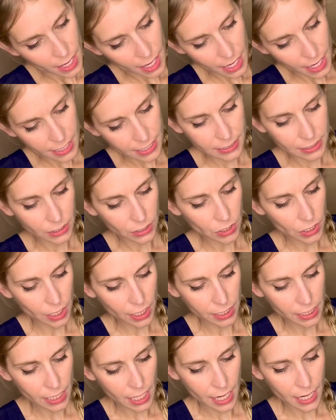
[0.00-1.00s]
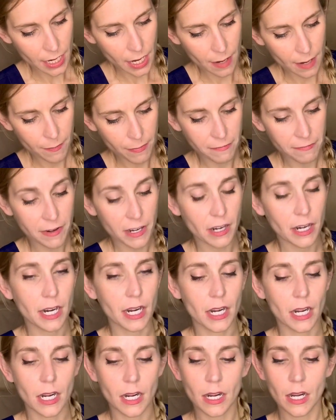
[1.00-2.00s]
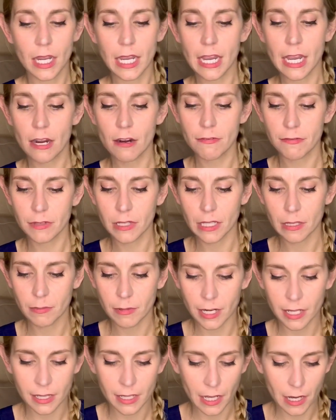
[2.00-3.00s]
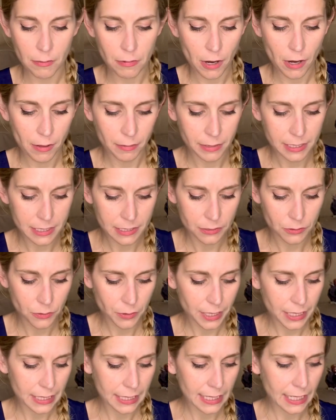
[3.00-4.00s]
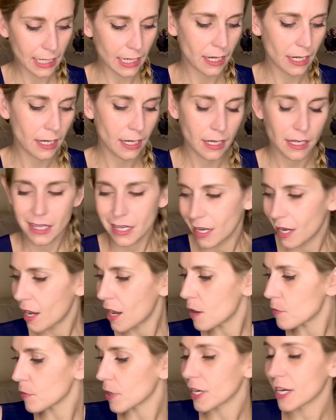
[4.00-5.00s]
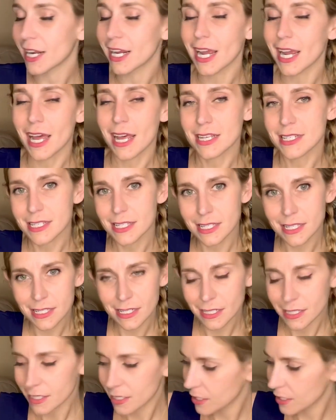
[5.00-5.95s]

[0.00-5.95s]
I didn't look that up very carefully, but I think I probably did quickly. I'm gonna guess